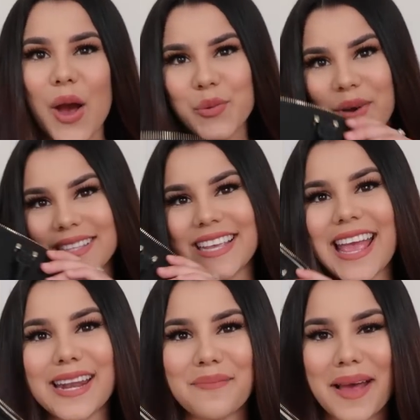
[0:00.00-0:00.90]
what's
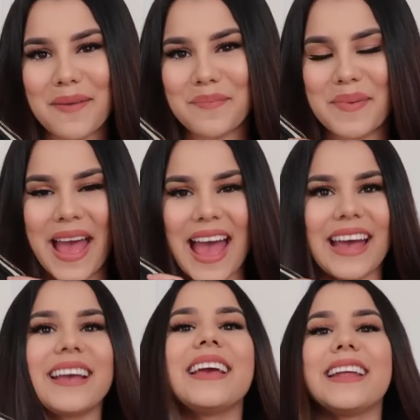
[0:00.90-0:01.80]
in my
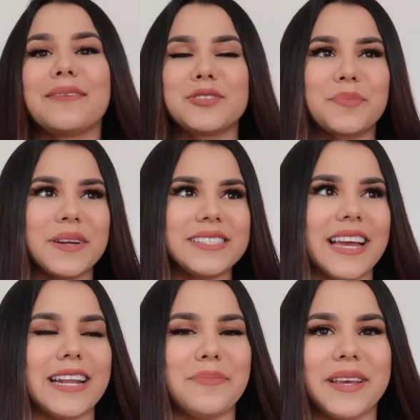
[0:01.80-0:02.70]
bag, and I'm super
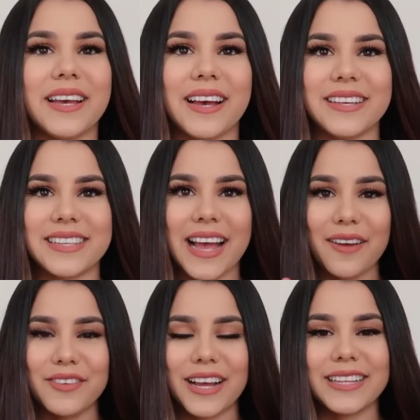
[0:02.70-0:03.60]
excited because I
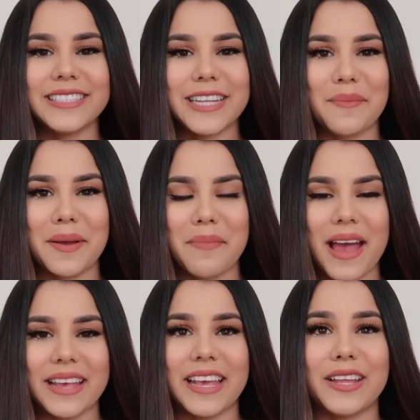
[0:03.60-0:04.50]
have not cleaned out my
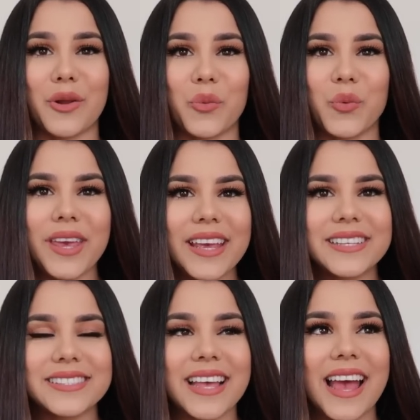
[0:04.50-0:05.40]
bag in weeks.